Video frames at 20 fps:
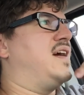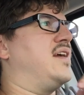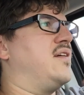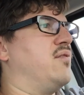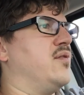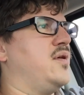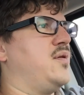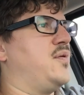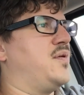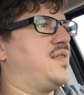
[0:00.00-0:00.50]
I
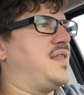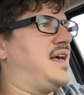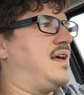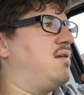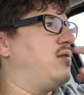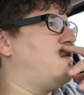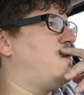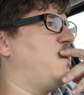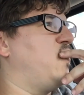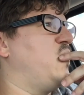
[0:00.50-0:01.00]
agree with
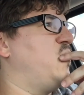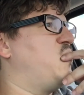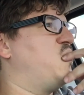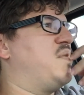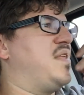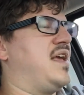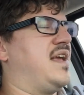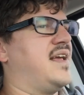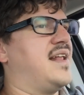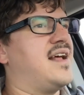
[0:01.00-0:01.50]
that whole
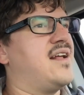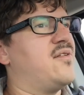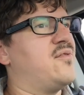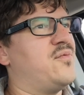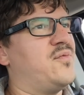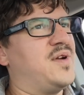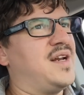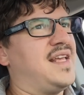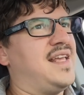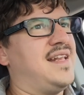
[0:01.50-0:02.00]
thing, and I
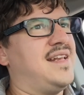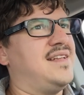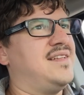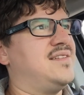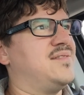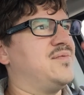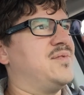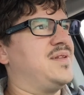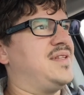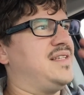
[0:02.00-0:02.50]
don't want to get
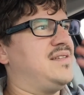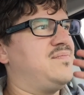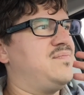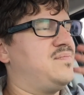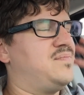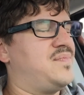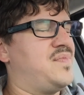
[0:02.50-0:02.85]
into really